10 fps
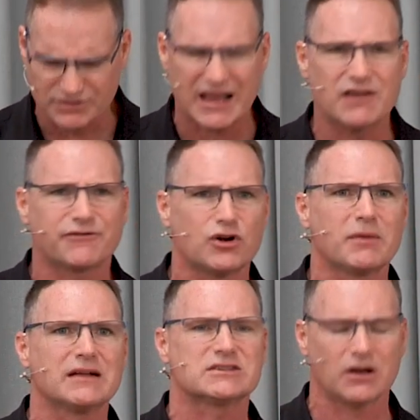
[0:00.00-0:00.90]
Stand firm
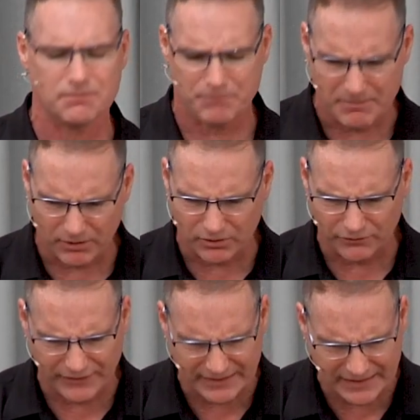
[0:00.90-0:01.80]
against
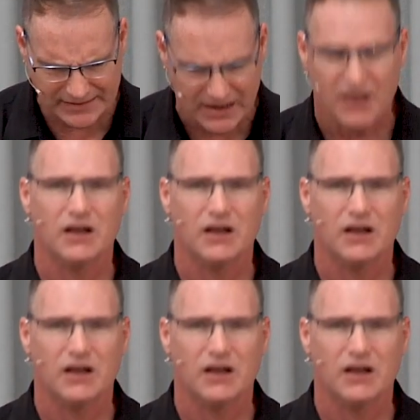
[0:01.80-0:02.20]
unbiblical thinking,